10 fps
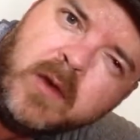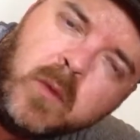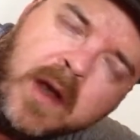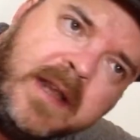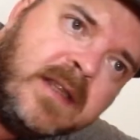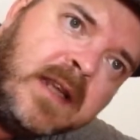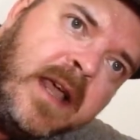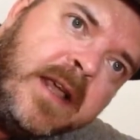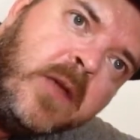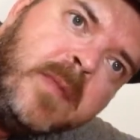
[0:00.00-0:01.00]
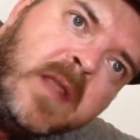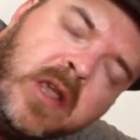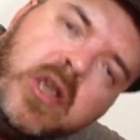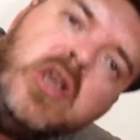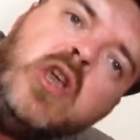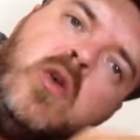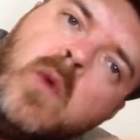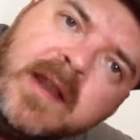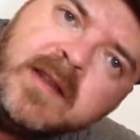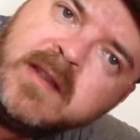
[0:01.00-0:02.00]
one. It's like you
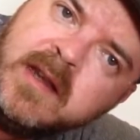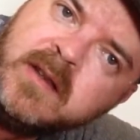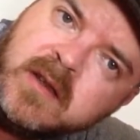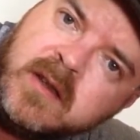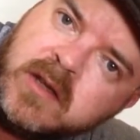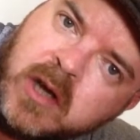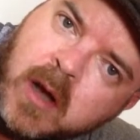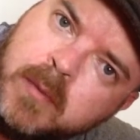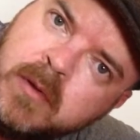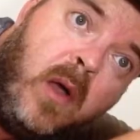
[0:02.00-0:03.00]
went into the shop.